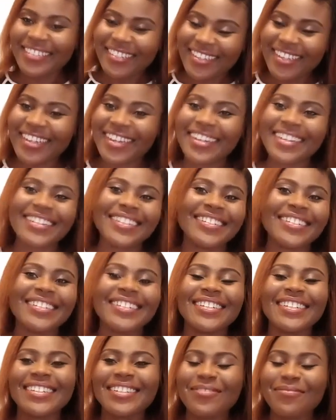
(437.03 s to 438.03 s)
Yeah,
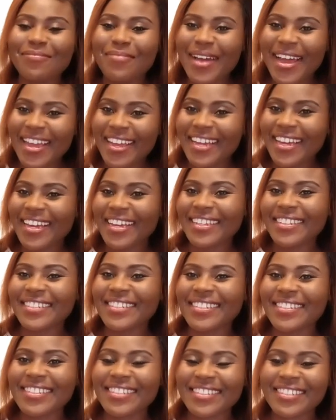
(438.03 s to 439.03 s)
bye
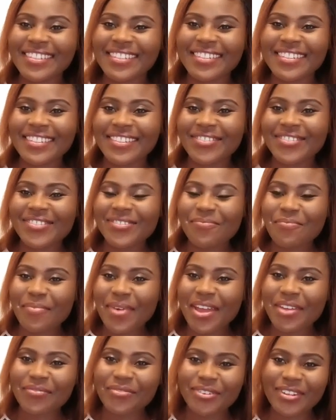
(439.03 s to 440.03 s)
guys,
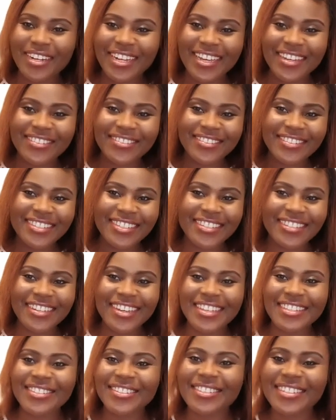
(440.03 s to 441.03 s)
bye for now. See you
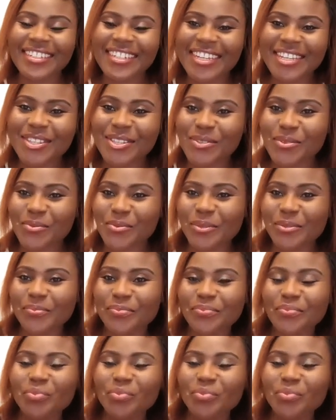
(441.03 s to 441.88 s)
guys on the next one.